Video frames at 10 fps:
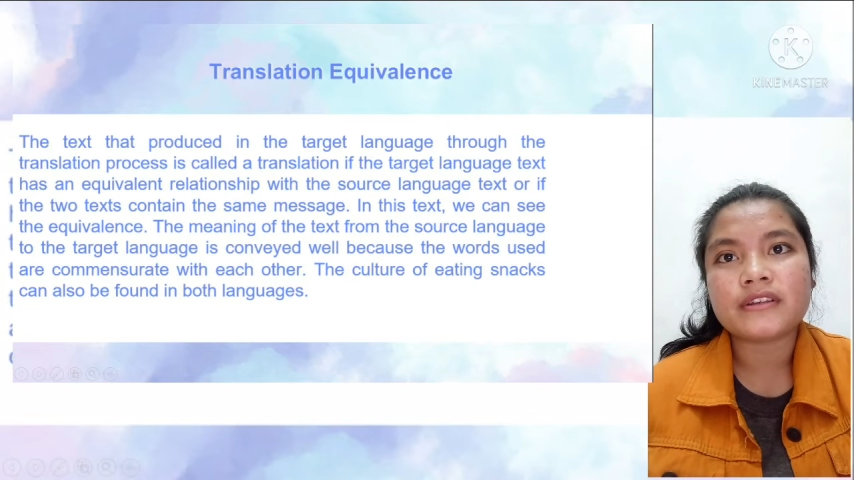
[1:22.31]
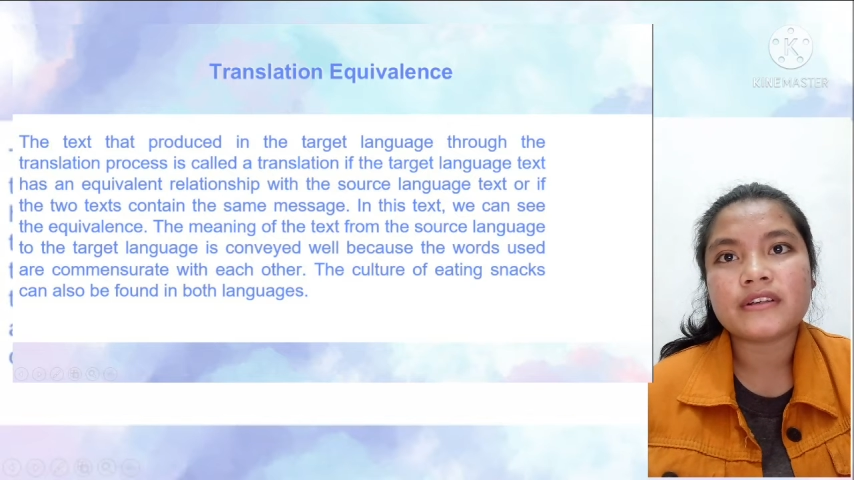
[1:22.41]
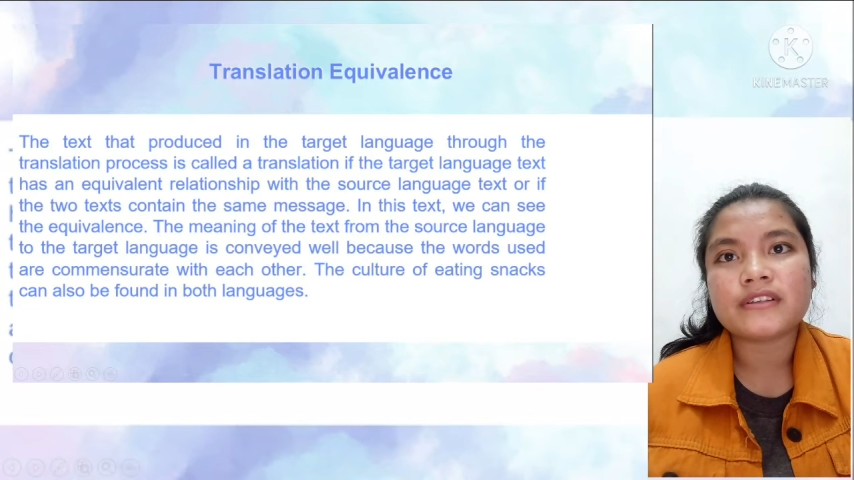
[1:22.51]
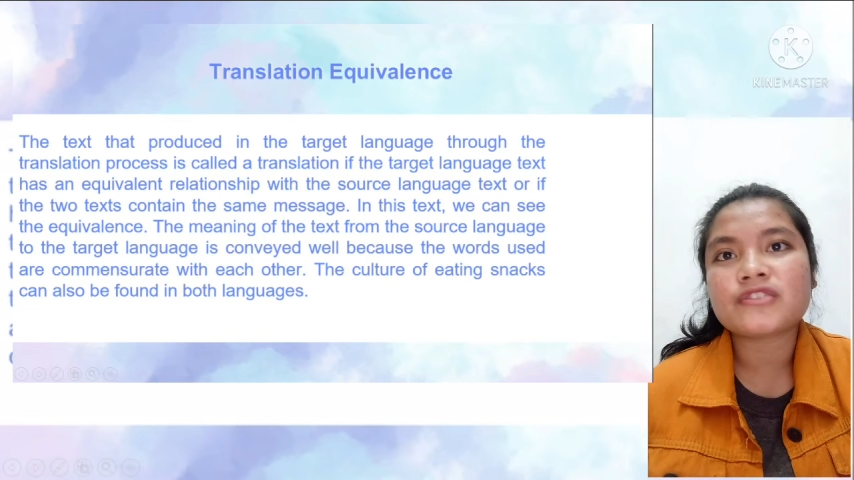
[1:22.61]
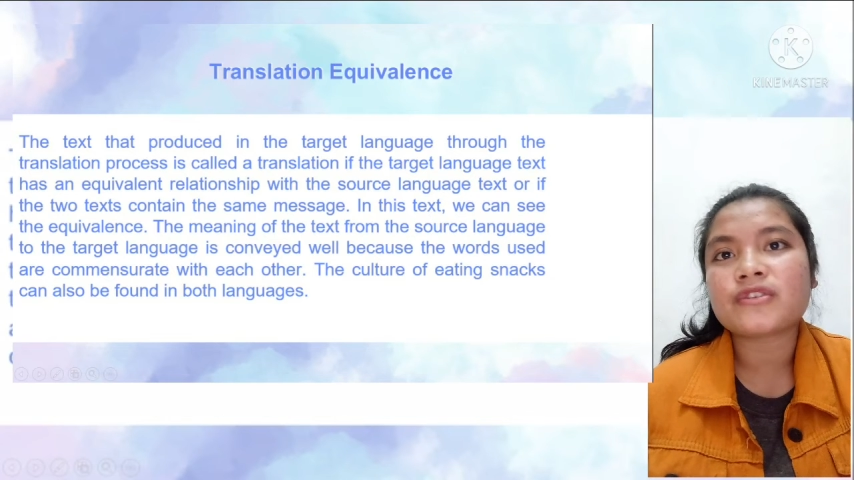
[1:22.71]

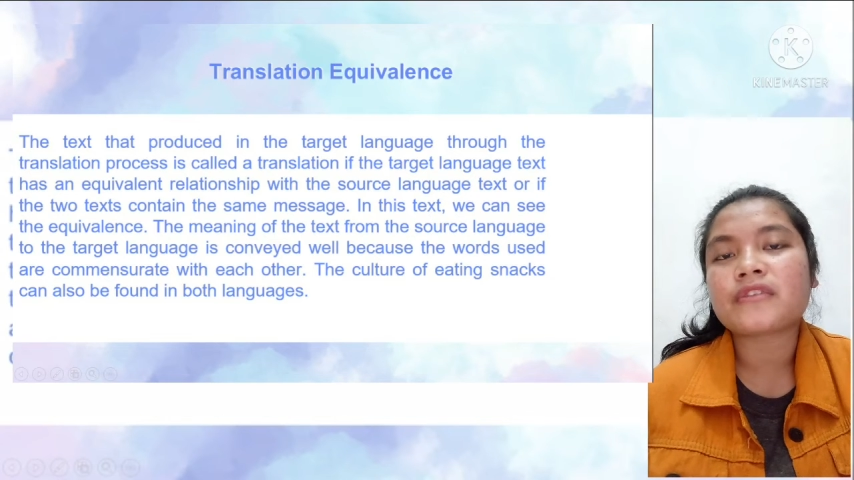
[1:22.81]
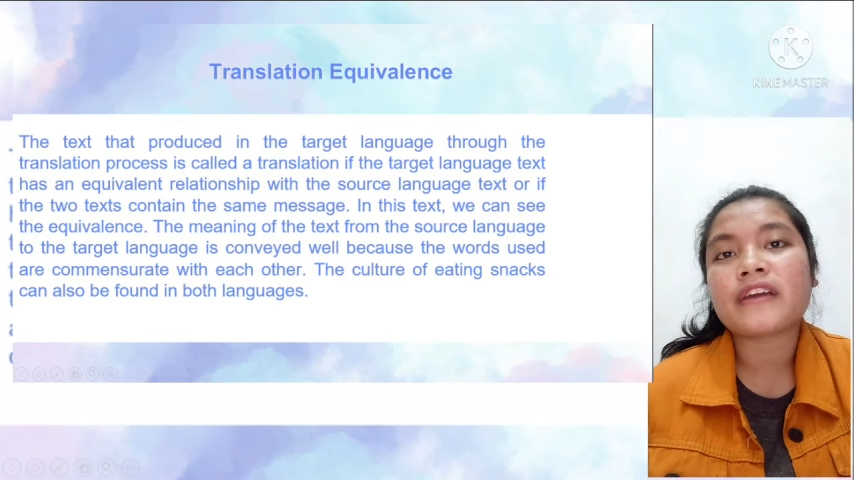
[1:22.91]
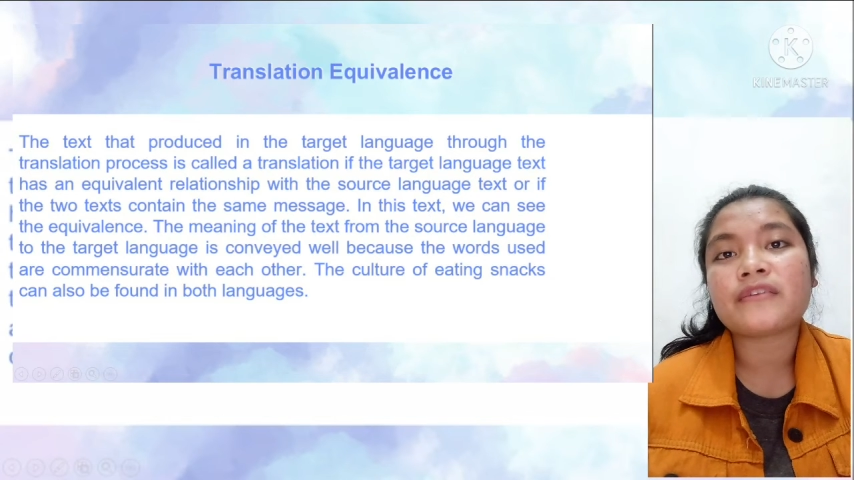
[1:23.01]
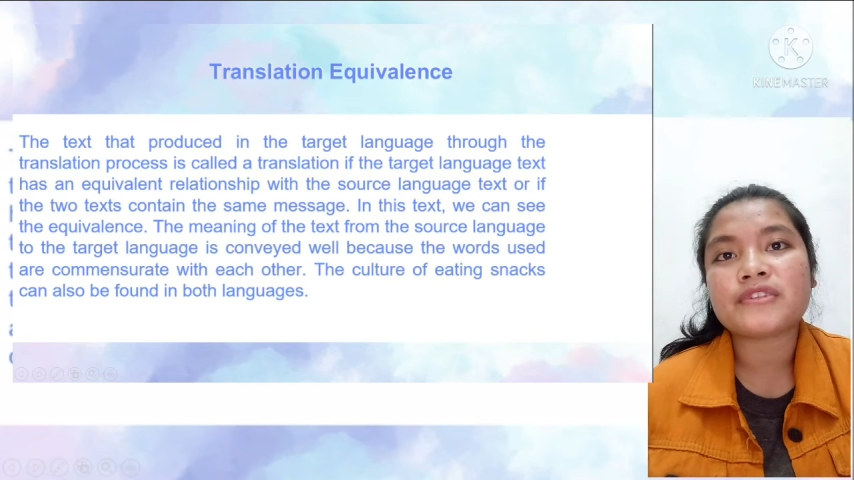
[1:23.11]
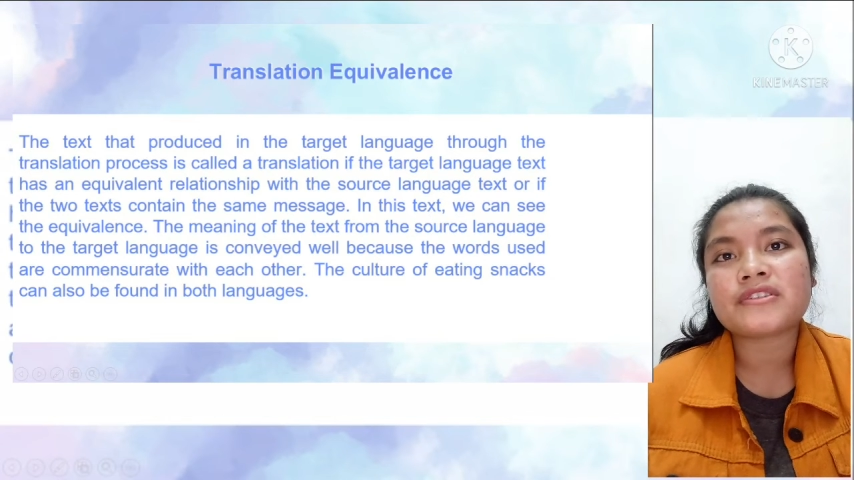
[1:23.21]
the third
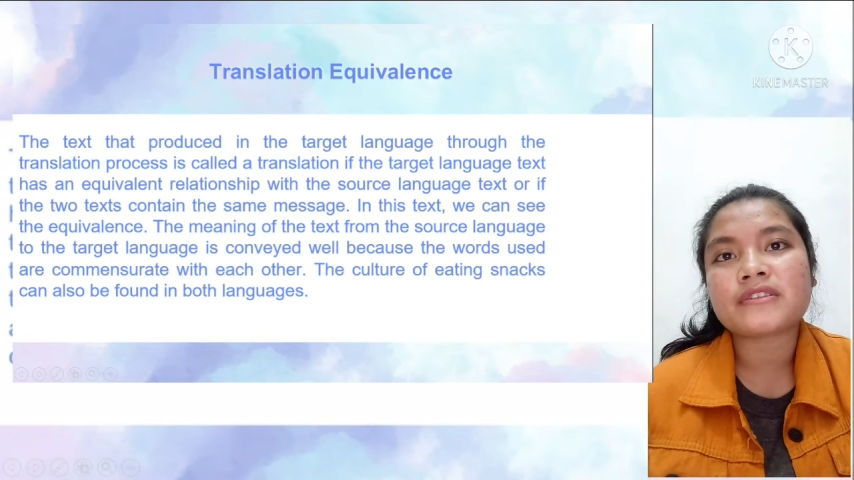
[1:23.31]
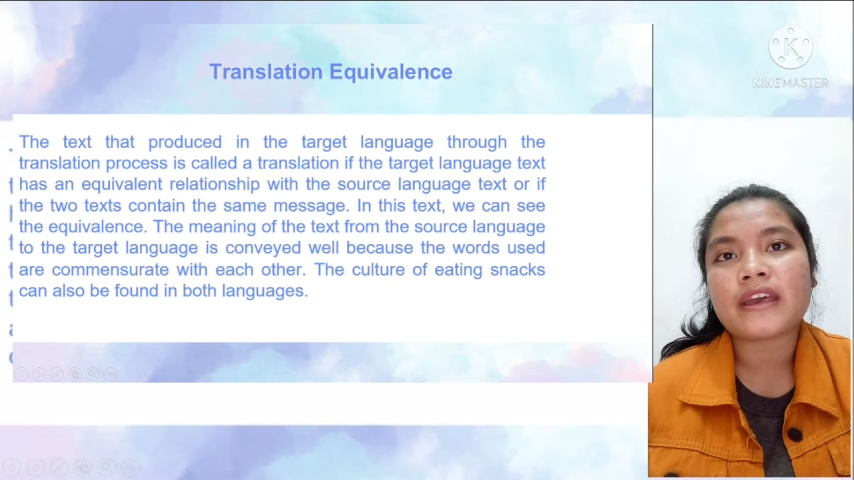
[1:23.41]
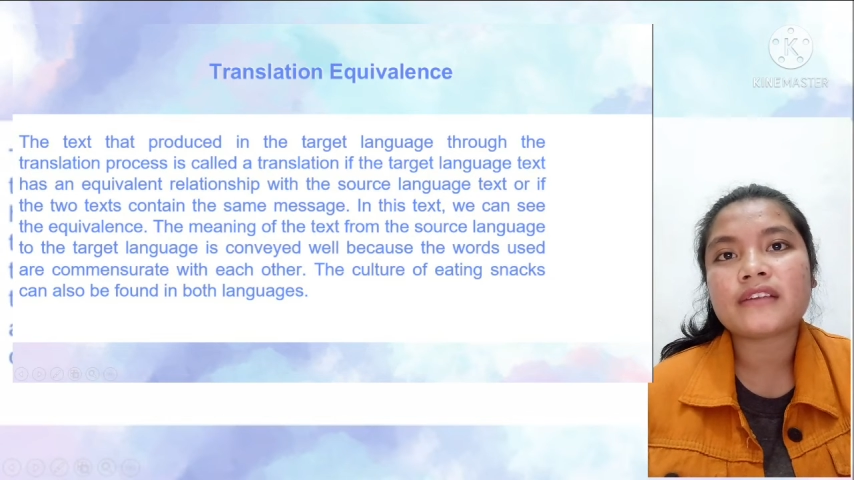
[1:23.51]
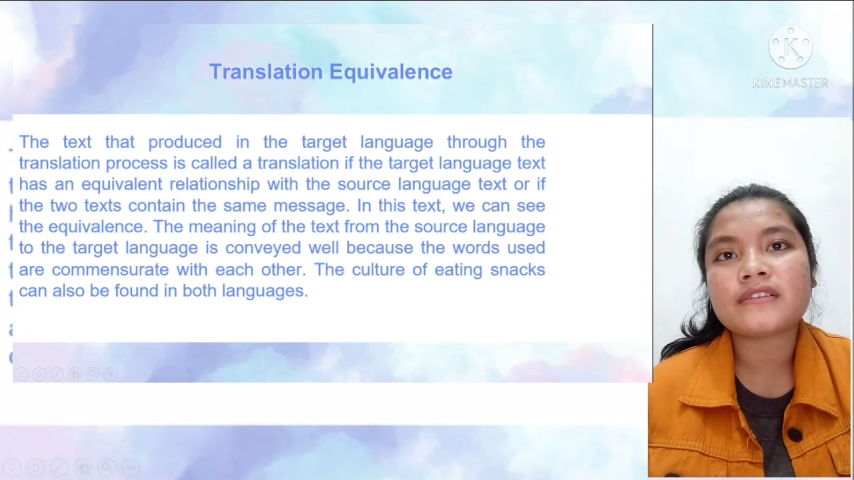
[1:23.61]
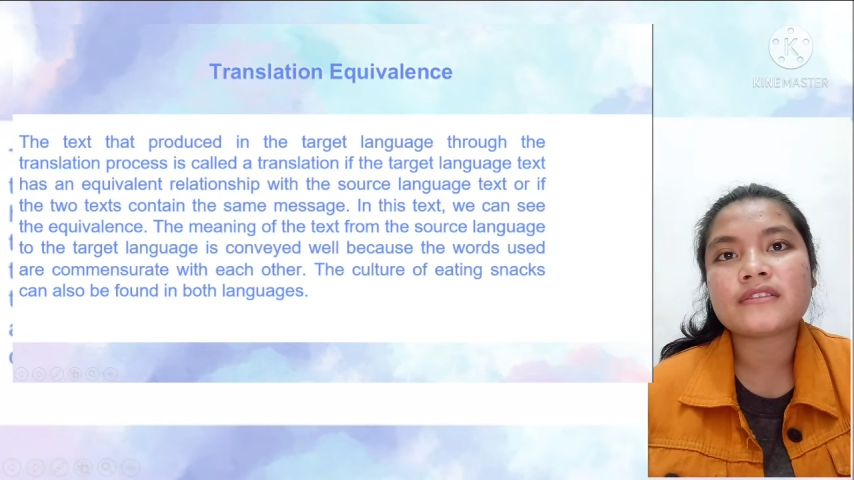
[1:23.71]
language
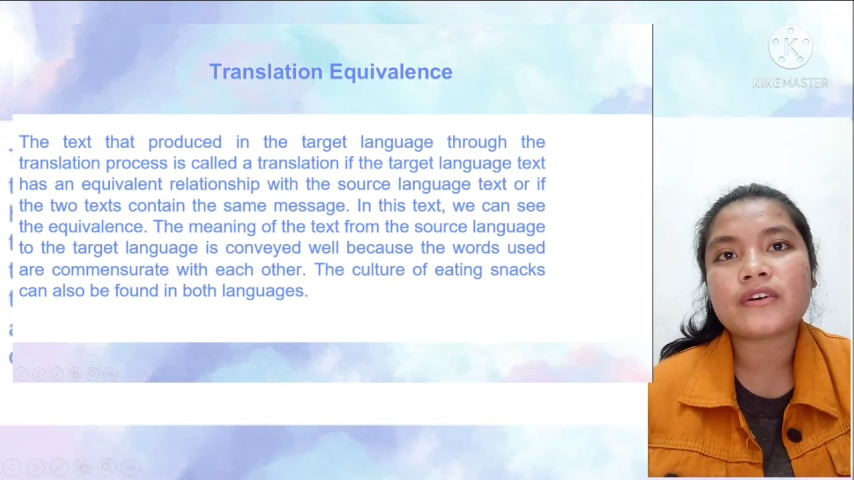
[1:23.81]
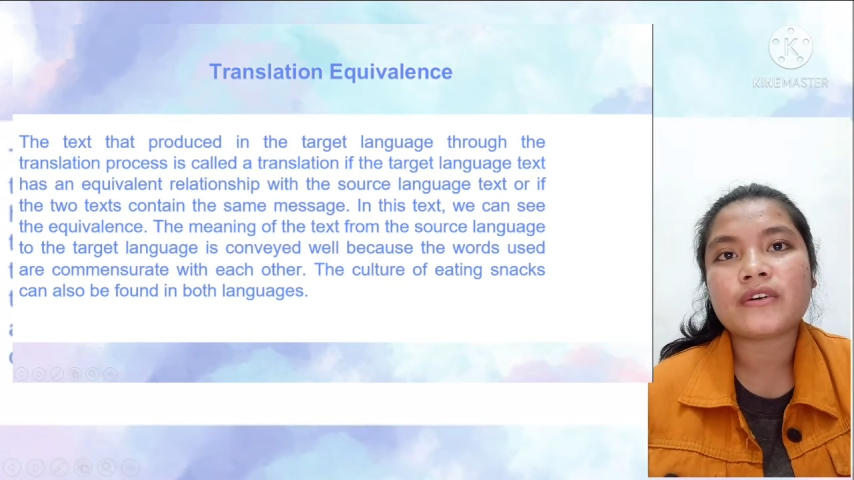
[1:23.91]
text,